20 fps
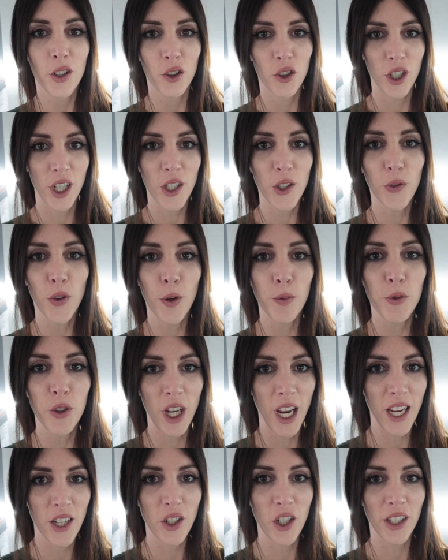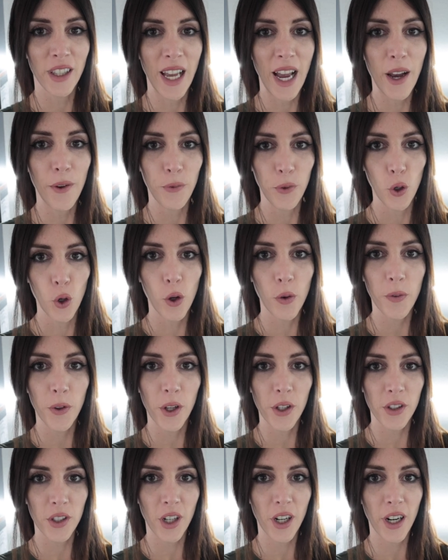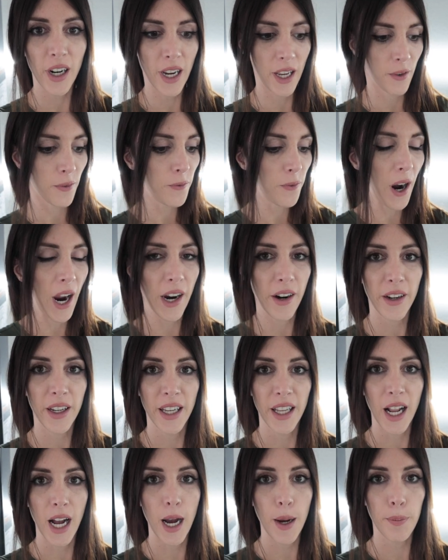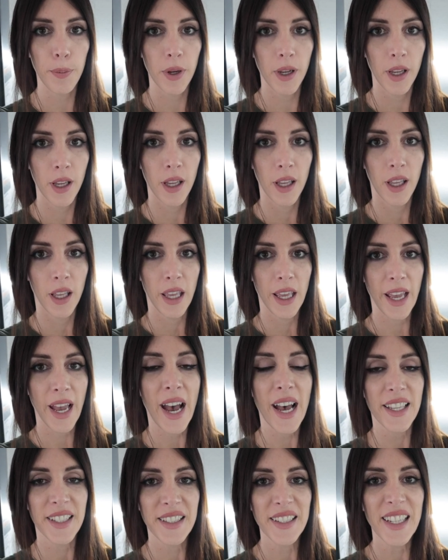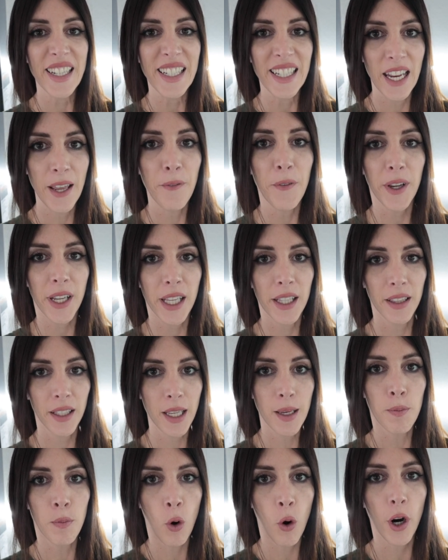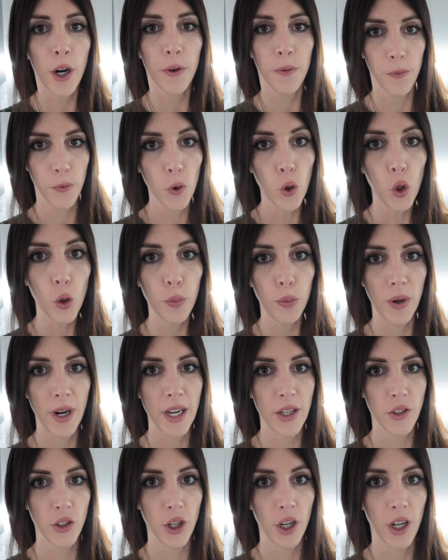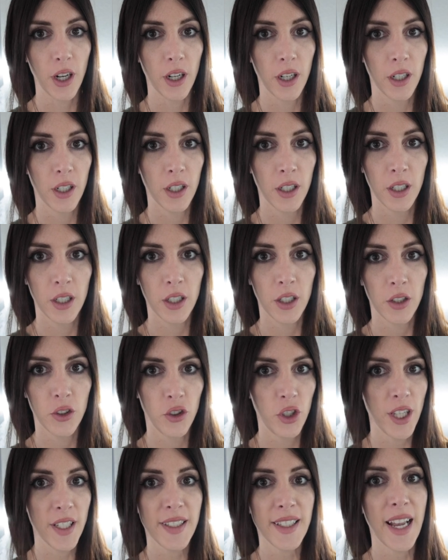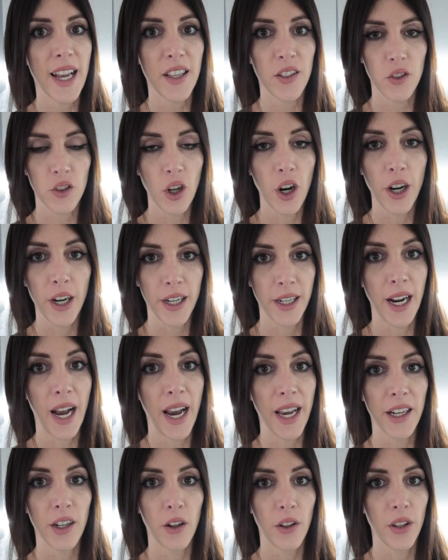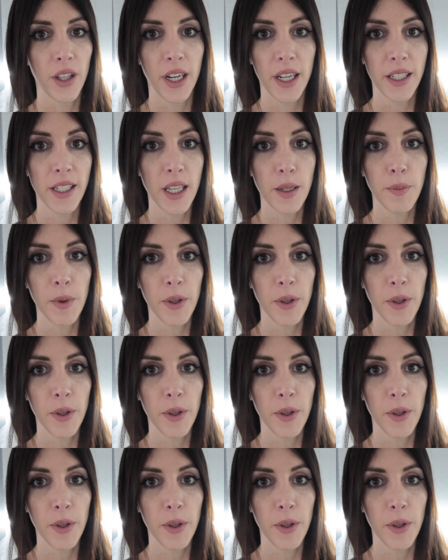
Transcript: Just from changing that fuel filter and firing it up, it has significantly more fuel pressure just at start and idle than it did